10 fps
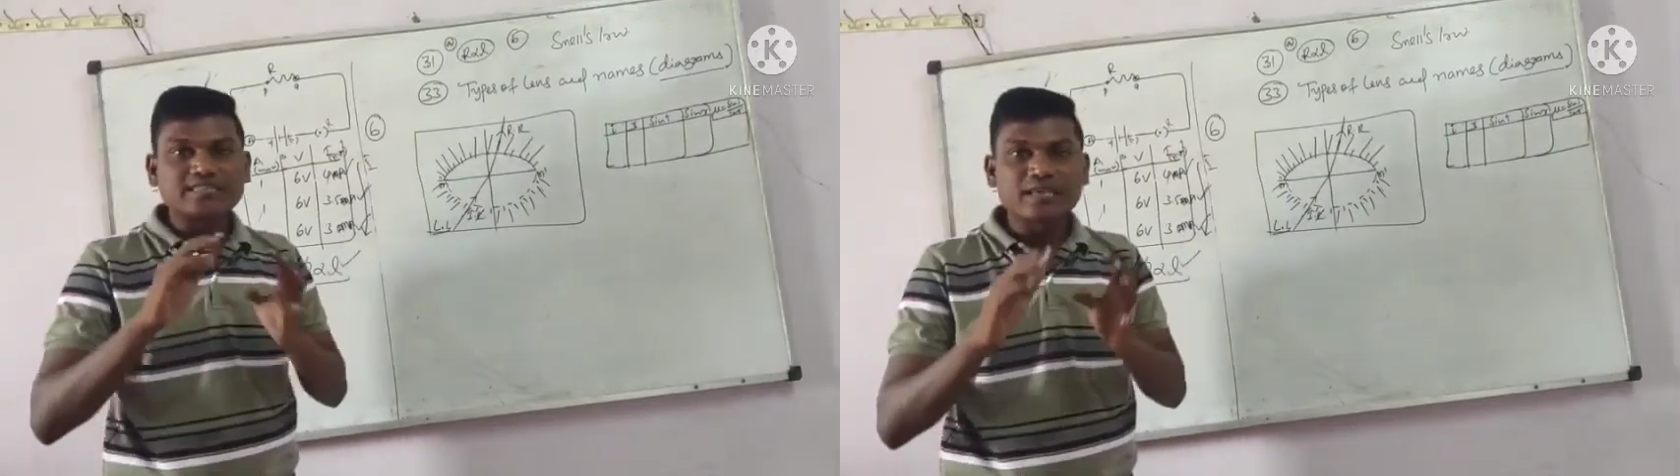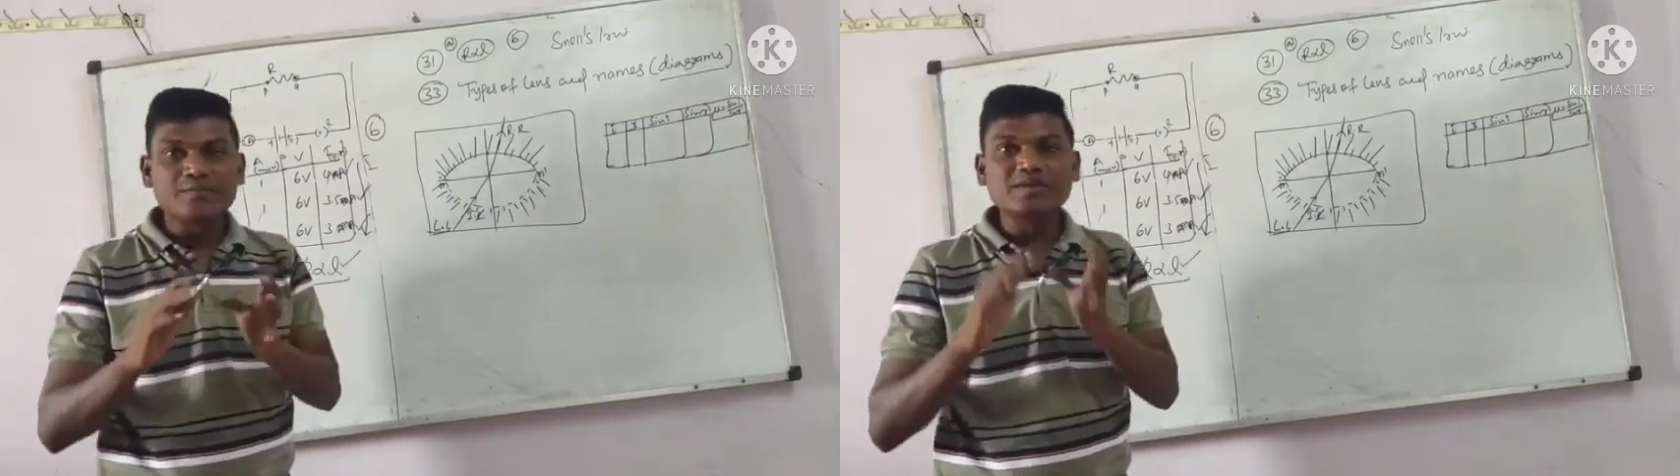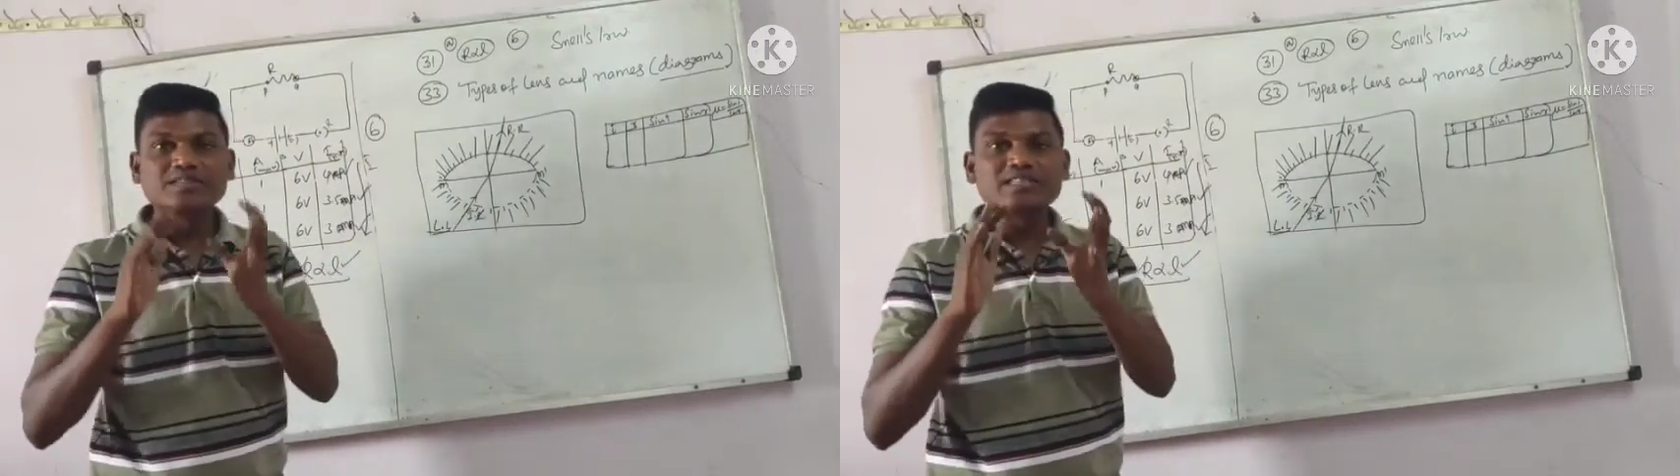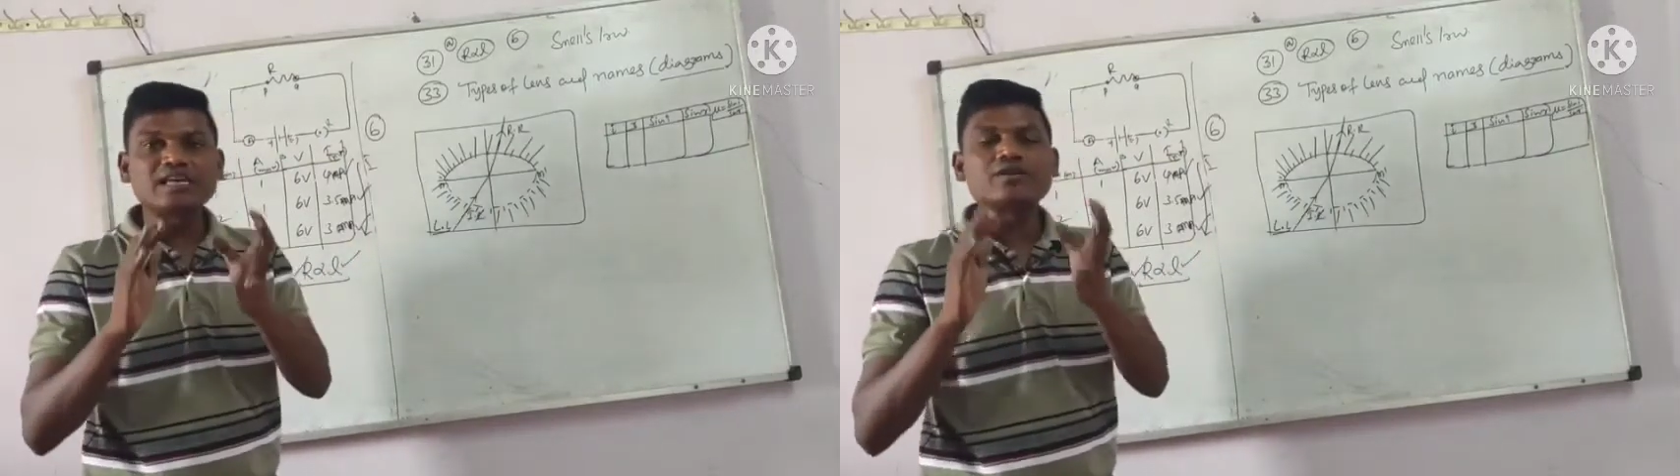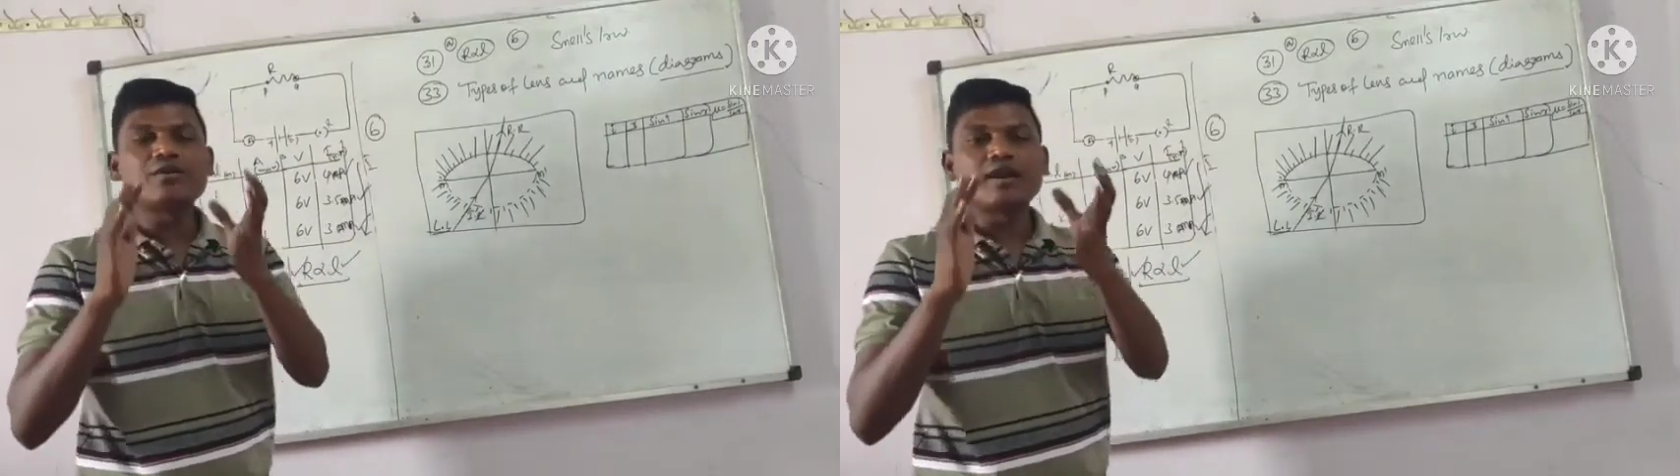
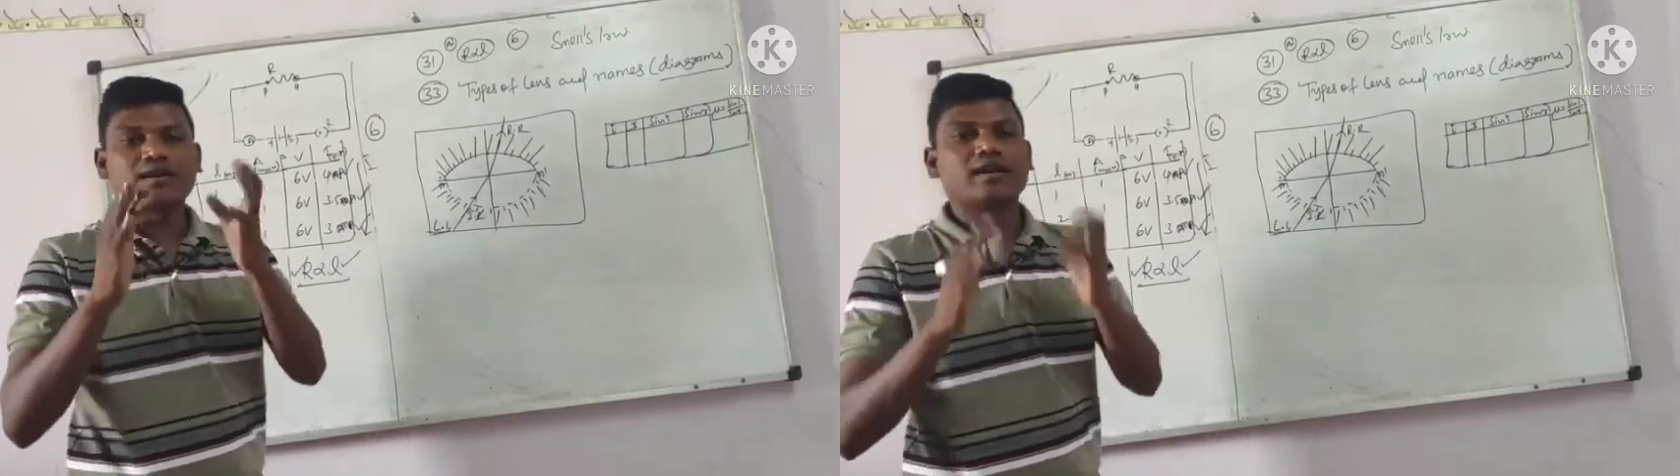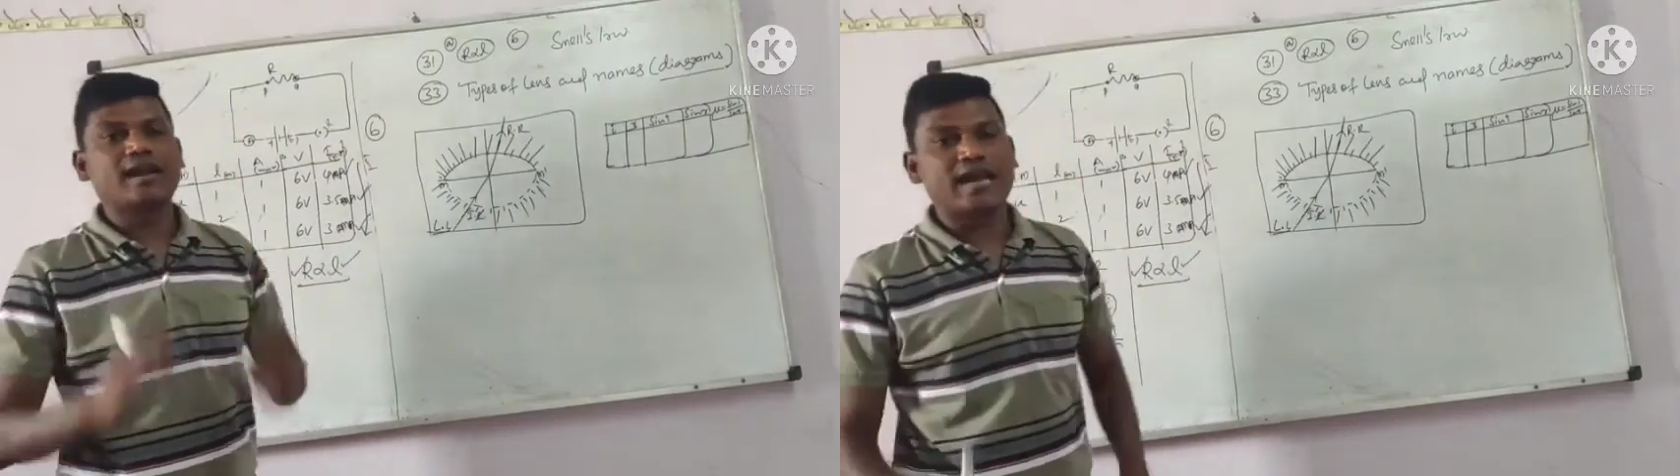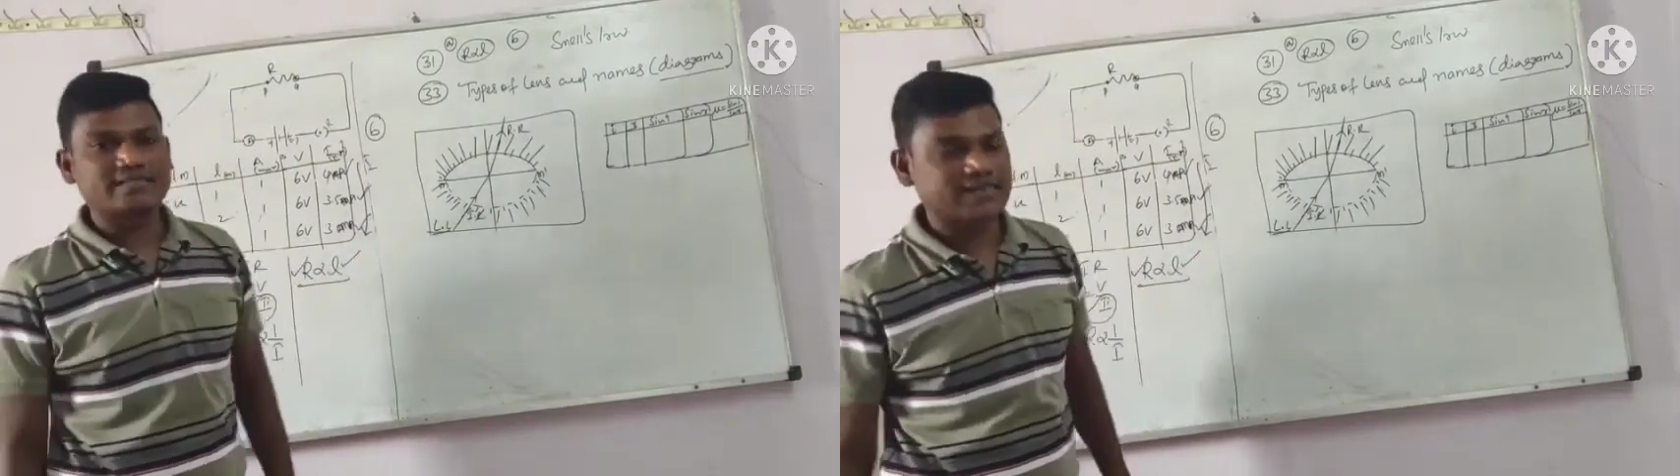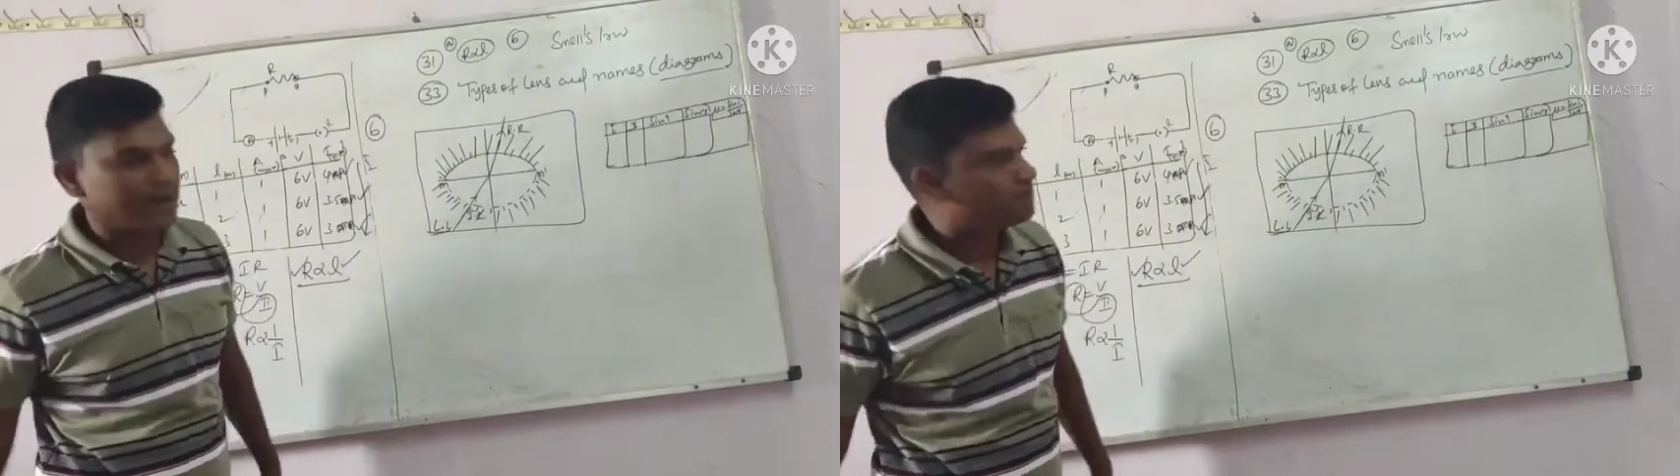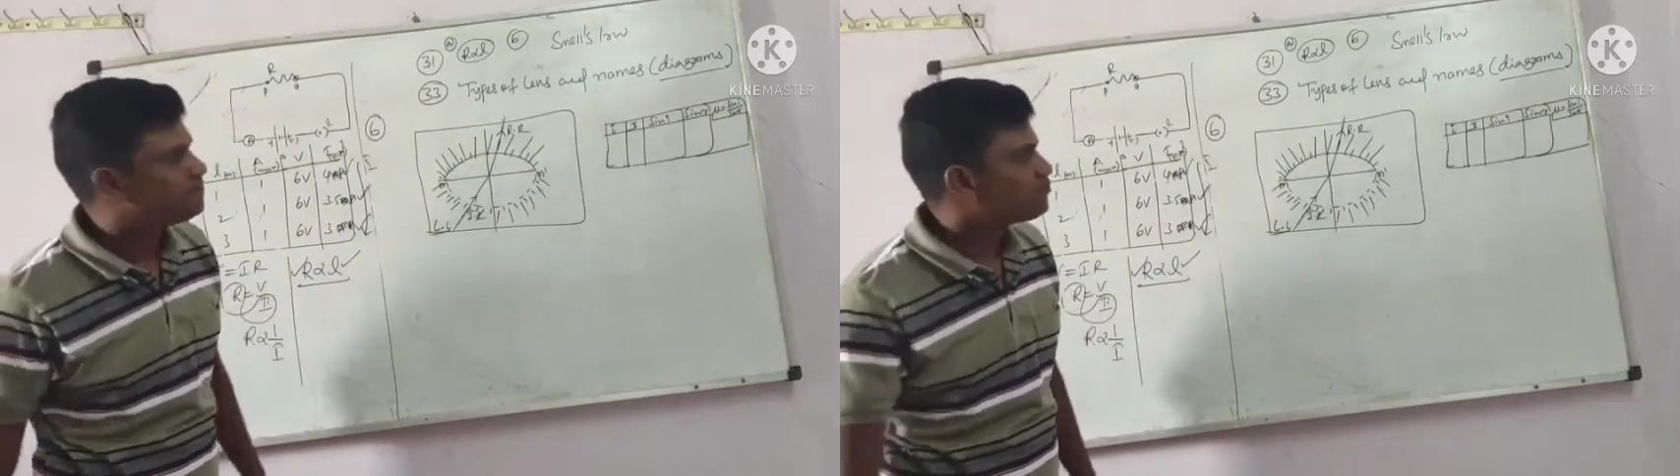semicircular glass
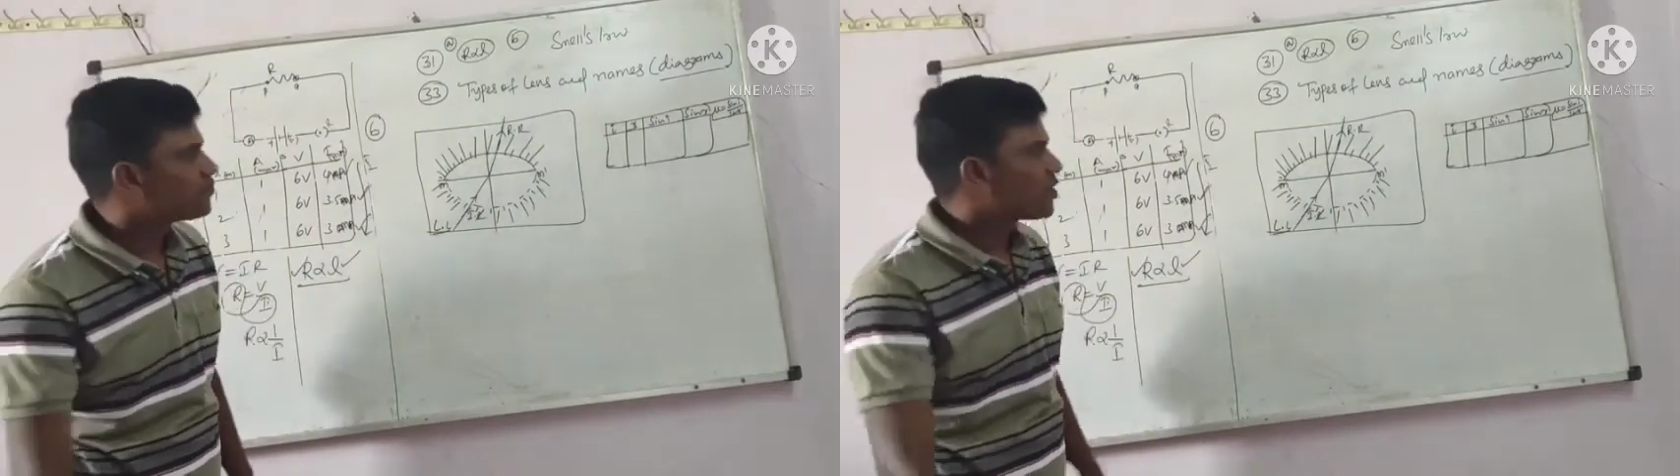law.